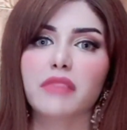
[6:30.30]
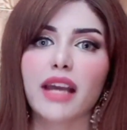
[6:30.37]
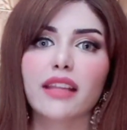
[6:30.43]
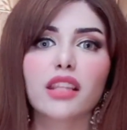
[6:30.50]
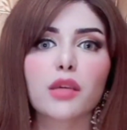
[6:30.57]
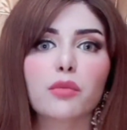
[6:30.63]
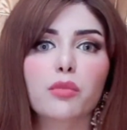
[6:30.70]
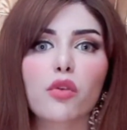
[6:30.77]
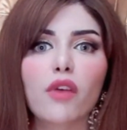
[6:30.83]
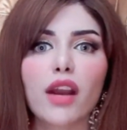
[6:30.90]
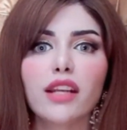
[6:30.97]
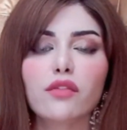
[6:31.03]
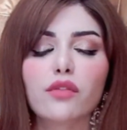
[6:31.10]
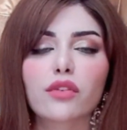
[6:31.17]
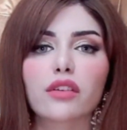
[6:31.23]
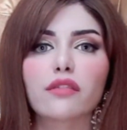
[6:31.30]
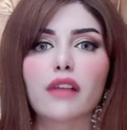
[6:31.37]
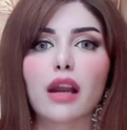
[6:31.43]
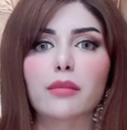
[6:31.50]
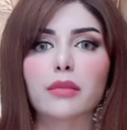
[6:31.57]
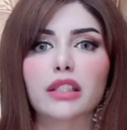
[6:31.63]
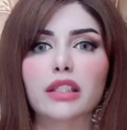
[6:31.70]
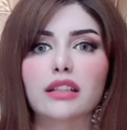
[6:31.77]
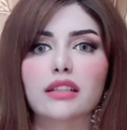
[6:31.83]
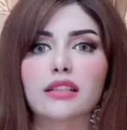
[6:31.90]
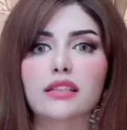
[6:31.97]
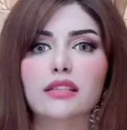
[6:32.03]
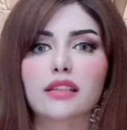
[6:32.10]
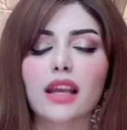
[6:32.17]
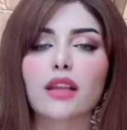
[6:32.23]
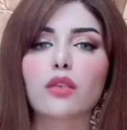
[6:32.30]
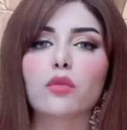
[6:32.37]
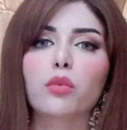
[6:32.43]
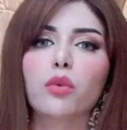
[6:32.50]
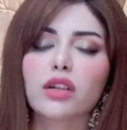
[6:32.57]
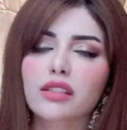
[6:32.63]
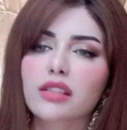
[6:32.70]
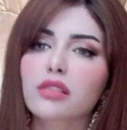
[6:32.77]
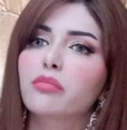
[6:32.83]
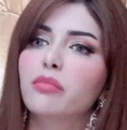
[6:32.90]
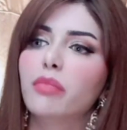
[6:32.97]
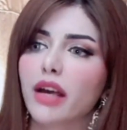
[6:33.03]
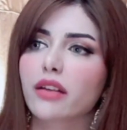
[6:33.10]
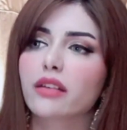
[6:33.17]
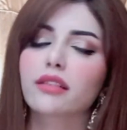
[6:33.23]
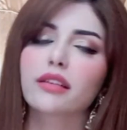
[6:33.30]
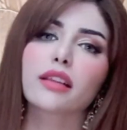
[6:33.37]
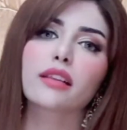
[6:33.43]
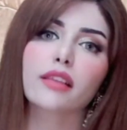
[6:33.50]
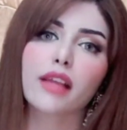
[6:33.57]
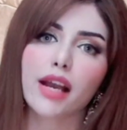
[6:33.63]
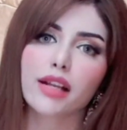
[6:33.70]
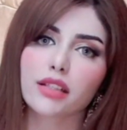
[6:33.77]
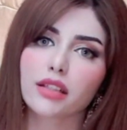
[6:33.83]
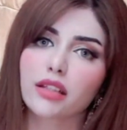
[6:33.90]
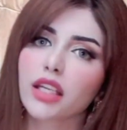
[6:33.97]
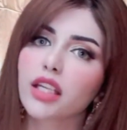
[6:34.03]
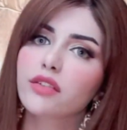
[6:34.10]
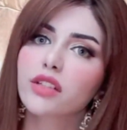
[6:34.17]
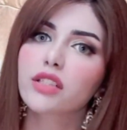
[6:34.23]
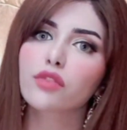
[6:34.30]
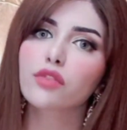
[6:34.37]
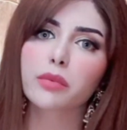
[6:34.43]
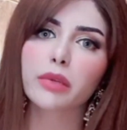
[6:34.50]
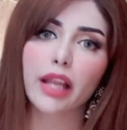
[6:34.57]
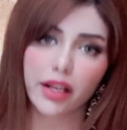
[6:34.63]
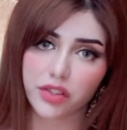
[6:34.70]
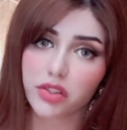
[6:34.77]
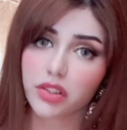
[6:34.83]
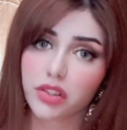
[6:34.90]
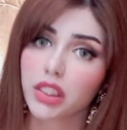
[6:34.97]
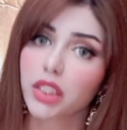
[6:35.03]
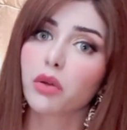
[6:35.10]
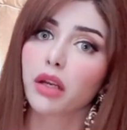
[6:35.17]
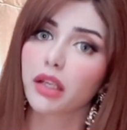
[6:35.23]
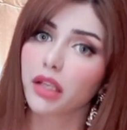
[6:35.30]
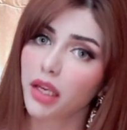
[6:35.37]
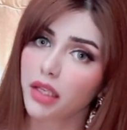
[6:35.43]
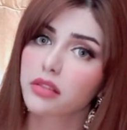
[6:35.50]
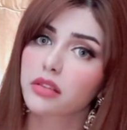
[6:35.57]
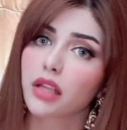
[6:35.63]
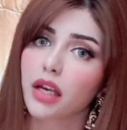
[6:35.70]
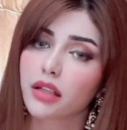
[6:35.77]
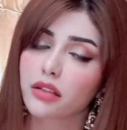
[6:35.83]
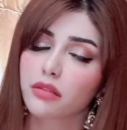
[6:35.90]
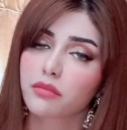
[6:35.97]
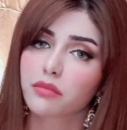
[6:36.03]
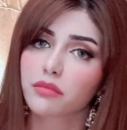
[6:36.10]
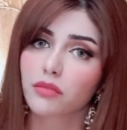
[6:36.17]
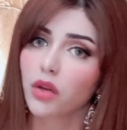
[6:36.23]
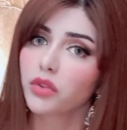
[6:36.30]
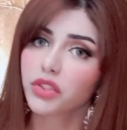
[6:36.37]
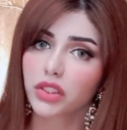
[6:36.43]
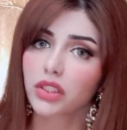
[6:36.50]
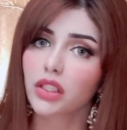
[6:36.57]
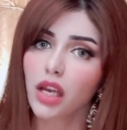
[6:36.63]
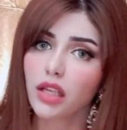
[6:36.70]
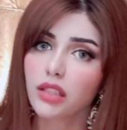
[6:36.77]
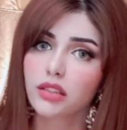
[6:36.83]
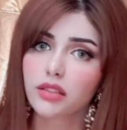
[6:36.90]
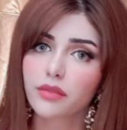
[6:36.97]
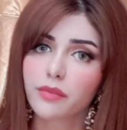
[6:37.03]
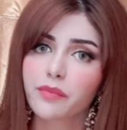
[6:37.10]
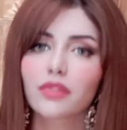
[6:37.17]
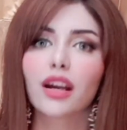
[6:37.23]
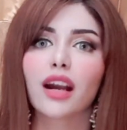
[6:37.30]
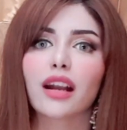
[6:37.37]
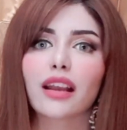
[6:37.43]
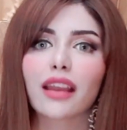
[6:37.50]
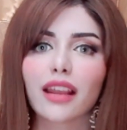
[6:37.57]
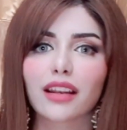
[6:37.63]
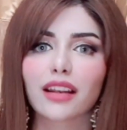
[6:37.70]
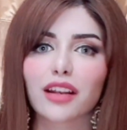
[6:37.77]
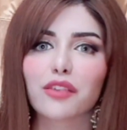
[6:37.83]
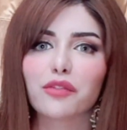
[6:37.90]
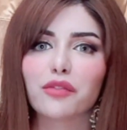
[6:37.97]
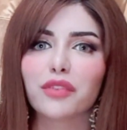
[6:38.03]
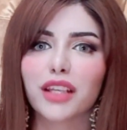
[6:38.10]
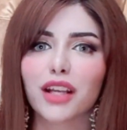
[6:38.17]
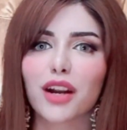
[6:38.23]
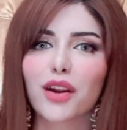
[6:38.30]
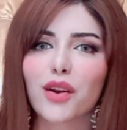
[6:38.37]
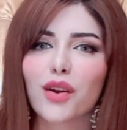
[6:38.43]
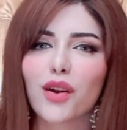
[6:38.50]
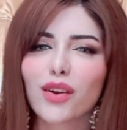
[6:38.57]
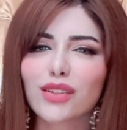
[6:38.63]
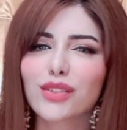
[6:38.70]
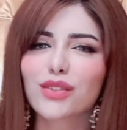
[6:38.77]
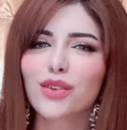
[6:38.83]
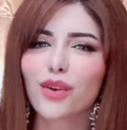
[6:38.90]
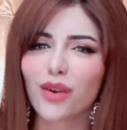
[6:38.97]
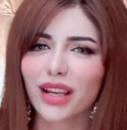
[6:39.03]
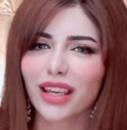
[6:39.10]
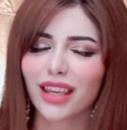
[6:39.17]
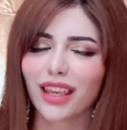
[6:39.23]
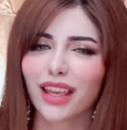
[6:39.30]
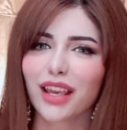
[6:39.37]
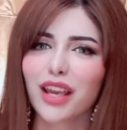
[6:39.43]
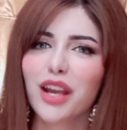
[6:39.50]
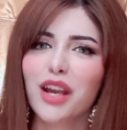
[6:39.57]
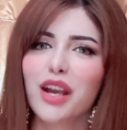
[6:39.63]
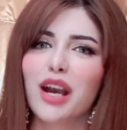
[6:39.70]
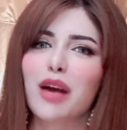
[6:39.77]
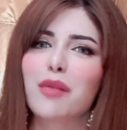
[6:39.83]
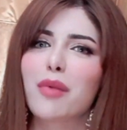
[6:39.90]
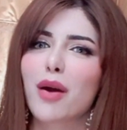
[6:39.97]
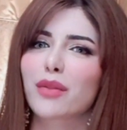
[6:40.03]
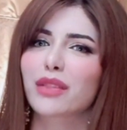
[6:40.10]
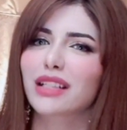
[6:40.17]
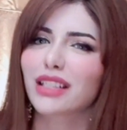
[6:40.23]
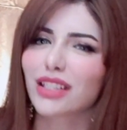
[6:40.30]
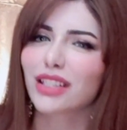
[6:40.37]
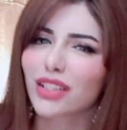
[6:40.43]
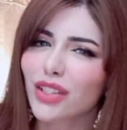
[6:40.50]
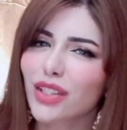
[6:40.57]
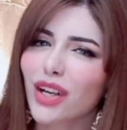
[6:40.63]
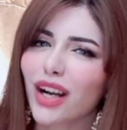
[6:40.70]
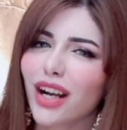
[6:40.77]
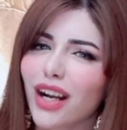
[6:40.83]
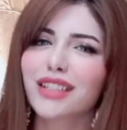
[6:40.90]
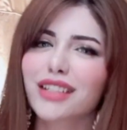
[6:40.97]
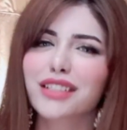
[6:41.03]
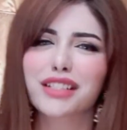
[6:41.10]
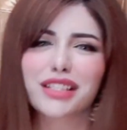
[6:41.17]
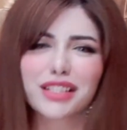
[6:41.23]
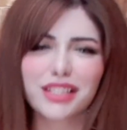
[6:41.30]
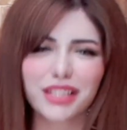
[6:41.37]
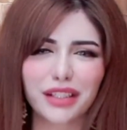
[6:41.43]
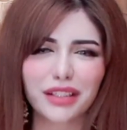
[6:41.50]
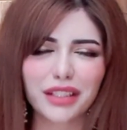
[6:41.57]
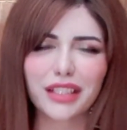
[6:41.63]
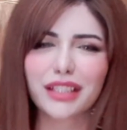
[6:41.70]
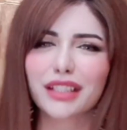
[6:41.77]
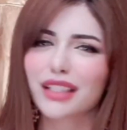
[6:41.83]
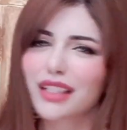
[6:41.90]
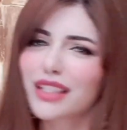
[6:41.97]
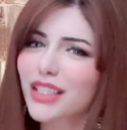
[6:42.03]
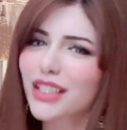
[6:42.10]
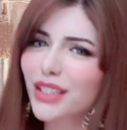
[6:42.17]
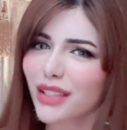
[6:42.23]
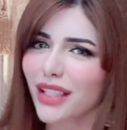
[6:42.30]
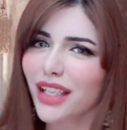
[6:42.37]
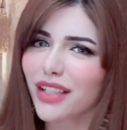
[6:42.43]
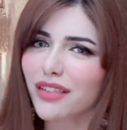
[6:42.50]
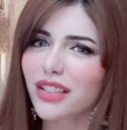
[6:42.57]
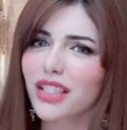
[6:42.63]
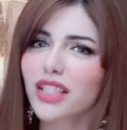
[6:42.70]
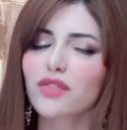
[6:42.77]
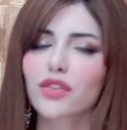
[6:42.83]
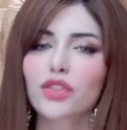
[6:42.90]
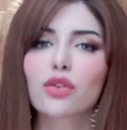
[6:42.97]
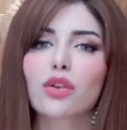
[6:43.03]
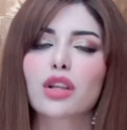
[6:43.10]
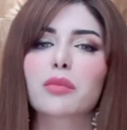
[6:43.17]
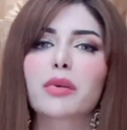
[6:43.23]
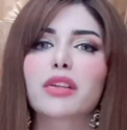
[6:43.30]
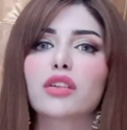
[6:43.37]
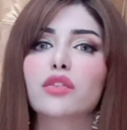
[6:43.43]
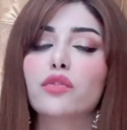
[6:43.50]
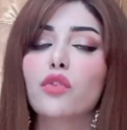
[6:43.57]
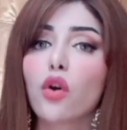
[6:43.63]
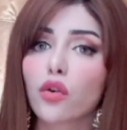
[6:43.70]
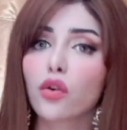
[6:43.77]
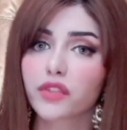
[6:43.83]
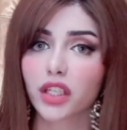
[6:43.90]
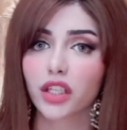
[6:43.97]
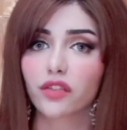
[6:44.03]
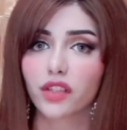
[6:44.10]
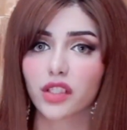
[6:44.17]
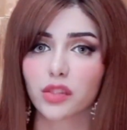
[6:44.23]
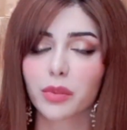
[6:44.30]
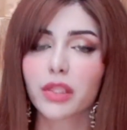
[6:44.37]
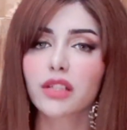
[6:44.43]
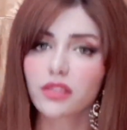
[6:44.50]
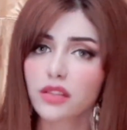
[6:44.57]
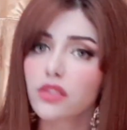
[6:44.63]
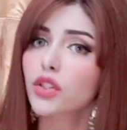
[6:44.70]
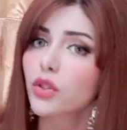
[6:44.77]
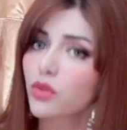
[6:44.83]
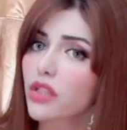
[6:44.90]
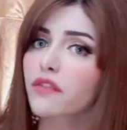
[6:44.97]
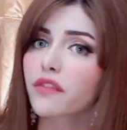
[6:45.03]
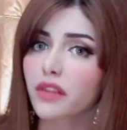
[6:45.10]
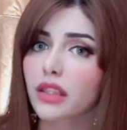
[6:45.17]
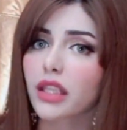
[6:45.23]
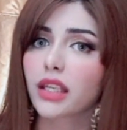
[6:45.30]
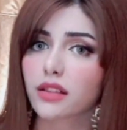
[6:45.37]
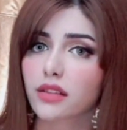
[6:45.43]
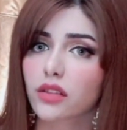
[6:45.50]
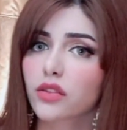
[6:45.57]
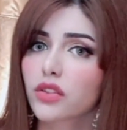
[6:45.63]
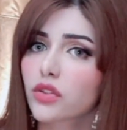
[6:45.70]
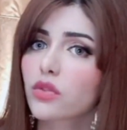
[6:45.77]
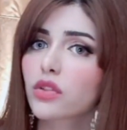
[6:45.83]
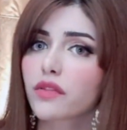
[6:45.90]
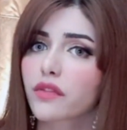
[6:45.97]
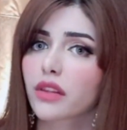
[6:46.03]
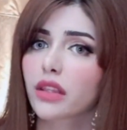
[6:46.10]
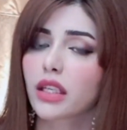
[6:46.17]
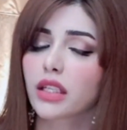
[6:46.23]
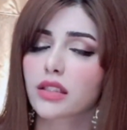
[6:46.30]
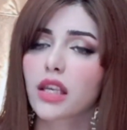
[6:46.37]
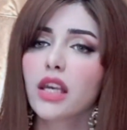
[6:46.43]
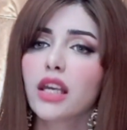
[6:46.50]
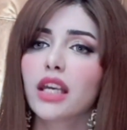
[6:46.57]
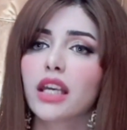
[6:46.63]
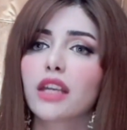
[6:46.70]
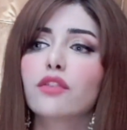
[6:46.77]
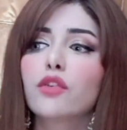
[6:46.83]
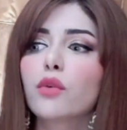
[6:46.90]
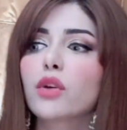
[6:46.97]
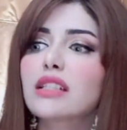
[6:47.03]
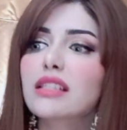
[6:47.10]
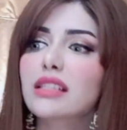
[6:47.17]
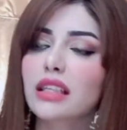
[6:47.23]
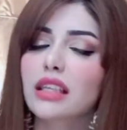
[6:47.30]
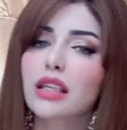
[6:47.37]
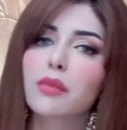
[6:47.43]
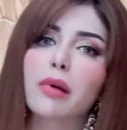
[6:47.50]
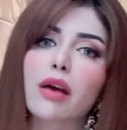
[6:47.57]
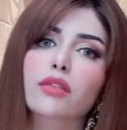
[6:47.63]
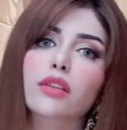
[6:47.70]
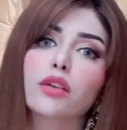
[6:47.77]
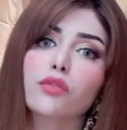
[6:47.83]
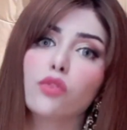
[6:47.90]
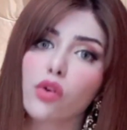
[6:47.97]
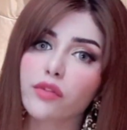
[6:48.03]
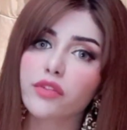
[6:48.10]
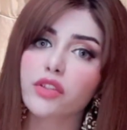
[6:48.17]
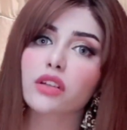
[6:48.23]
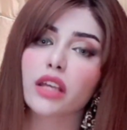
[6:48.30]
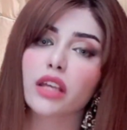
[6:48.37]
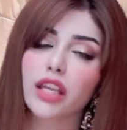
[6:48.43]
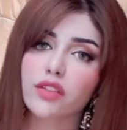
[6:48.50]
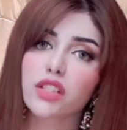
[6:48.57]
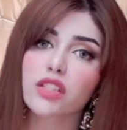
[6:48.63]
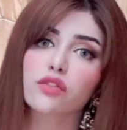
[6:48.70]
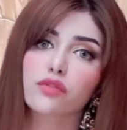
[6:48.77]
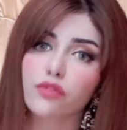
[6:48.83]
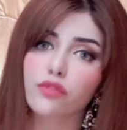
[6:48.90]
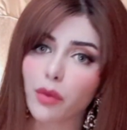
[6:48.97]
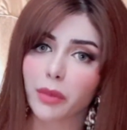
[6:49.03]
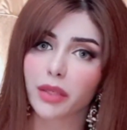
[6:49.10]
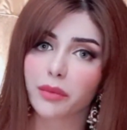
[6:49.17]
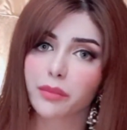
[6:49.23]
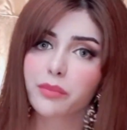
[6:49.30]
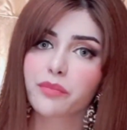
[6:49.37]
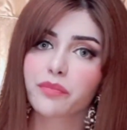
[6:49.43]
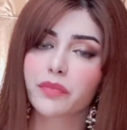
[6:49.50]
and they provide for their families. And what's better than that? And Aries woman actually quite likes that. Oh, she does. Again, we are not talking about the young, silly, little Aries. We're talking about the evolved Aries, because it's two different things. You know, it's two different things. If you want to see about the evolved Aries women